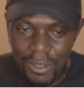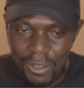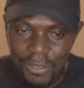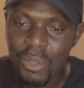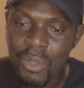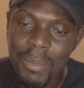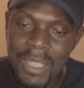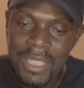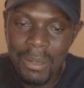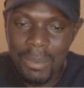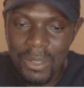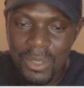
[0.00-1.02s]
documents
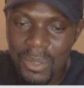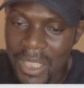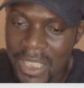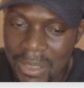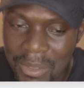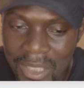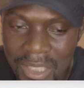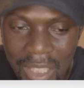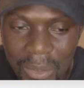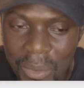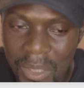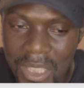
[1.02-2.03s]
about scholarships in South Korea,